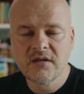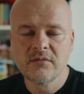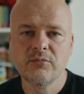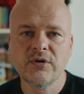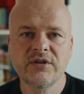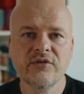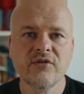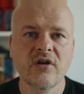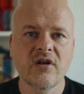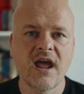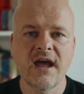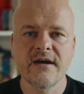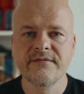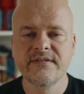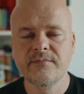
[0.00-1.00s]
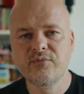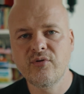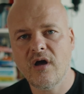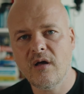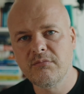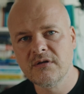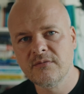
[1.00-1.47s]
But you're going to have the
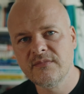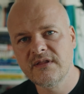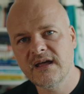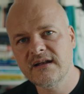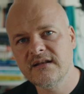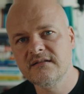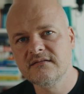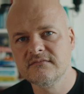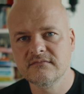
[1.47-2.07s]
problem that